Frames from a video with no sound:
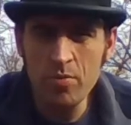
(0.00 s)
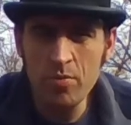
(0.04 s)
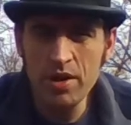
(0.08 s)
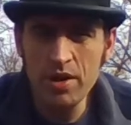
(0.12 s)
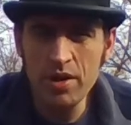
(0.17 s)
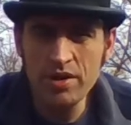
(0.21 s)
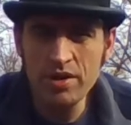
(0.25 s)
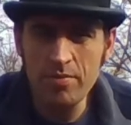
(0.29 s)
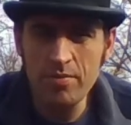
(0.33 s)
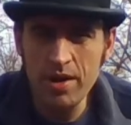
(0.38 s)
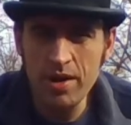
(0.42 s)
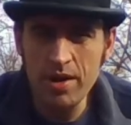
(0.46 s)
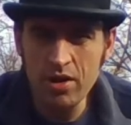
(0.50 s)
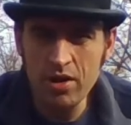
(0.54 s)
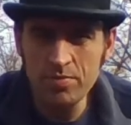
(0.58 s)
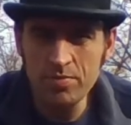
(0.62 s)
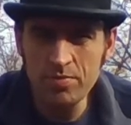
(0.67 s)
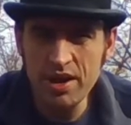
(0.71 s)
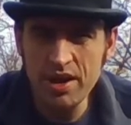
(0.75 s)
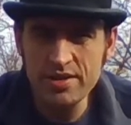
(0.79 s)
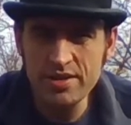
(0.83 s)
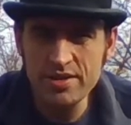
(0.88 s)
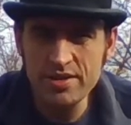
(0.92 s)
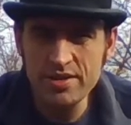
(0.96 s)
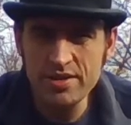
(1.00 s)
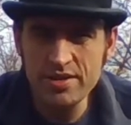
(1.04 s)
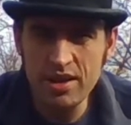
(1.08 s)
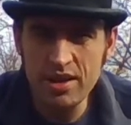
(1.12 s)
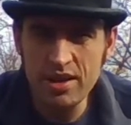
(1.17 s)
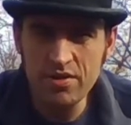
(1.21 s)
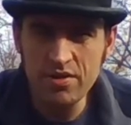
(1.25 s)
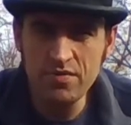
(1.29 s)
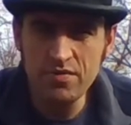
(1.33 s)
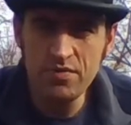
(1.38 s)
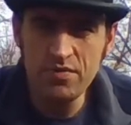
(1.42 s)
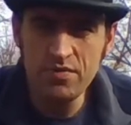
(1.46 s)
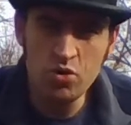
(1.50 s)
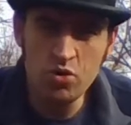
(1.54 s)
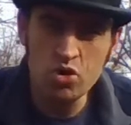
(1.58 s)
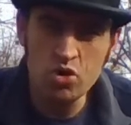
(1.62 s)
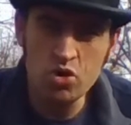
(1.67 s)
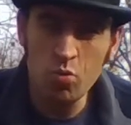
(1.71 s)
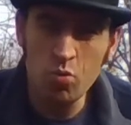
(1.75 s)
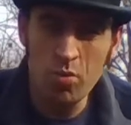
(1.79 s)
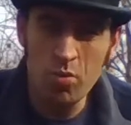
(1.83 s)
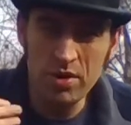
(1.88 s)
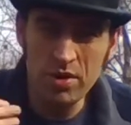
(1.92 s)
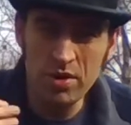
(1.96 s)
hoping that my updates in the
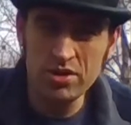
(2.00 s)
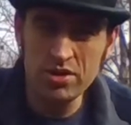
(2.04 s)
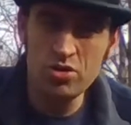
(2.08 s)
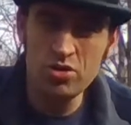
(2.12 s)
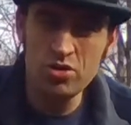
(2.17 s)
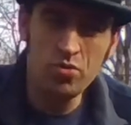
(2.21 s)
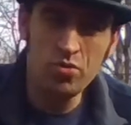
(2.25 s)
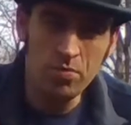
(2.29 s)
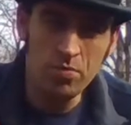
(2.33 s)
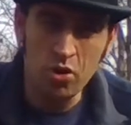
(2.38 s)
future won't be too